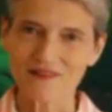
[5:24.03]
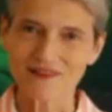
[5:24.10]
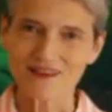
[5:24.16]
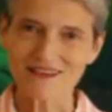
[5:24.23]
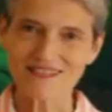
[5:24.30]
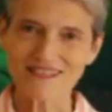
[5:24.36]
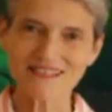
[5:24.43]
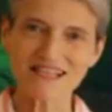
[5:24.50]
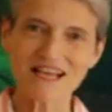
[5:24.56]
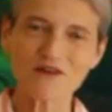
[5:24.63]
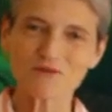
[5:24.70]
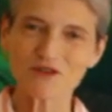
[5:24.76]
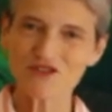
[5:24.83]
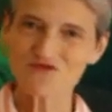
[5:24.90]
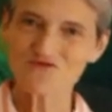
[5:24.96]
Yes, it's
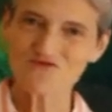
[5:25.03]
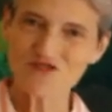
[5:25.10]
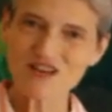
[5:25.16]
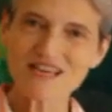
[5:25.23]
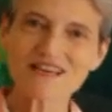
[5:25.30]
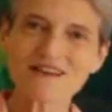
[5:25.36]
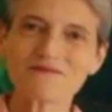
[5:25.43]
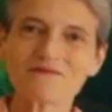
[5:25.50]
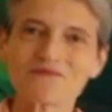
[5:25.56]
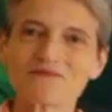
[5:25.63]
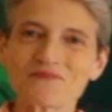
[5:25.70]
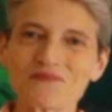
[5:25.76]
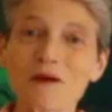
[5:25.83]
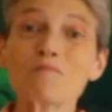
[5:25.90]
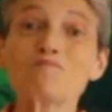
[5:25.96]
like when you
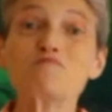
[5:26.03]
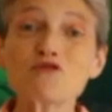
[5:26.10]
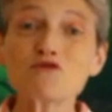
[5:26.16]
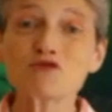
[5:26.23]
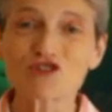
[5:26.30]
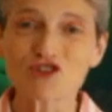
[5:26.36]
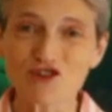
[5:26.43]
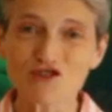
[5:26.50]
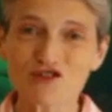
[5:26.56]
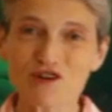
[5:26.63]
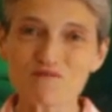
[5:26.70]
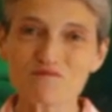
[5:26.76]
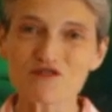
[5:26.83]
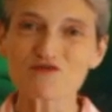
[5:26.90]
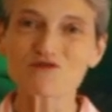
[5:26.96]
reboot your
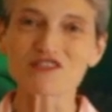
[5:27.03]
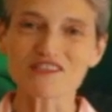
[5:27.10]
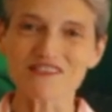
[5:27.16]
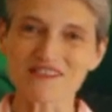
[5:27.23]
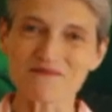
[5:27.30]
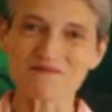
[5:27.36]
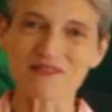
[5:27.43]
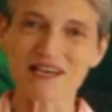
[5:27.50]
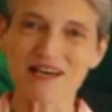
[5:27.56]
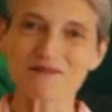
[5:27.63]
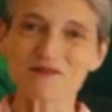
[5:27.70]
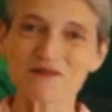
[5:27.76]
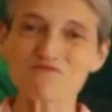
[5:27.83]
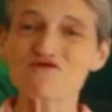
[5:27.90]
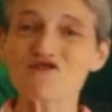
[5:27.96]
computer
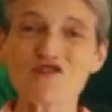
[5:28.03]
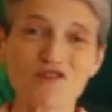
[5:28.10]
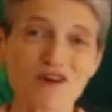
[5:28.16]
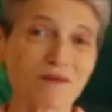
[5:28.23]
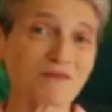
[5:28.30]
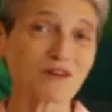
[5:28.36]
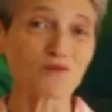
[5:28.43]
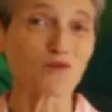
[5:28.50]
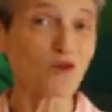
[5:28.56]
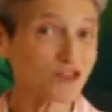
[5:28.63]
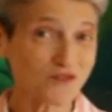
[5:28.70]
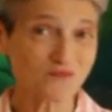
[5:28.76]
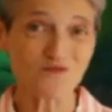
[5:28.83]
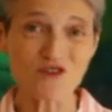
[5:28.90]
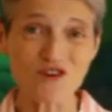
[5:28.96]
sometimes, a program that
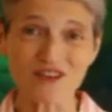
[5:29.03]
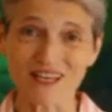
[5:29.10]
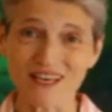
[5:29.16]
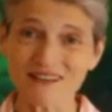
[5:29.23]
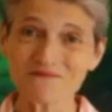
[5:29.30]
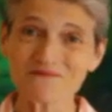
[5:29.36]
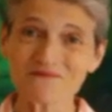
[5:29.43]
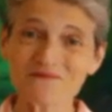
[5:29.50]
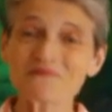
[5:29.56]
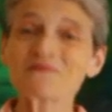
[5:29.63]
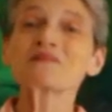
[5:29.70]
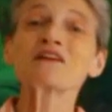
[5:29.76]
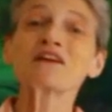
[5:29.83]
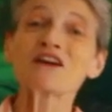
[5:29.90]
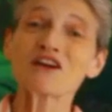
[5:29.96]
wasn't working
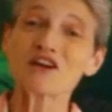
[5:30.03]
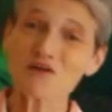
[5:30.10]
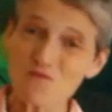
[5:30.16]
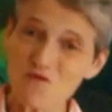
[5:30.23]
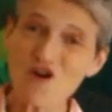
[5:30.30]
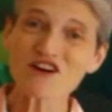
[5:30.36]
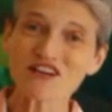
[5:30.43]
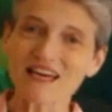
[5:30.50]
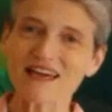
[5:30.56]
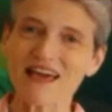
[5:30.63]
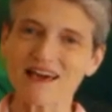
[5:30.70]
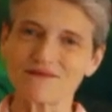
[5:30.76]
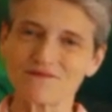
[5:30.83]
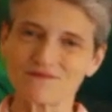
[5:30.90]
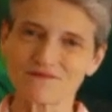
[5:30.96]
can work
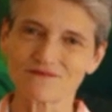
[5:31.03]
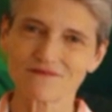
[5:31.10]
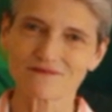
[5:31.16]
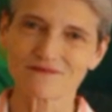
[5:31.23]
again.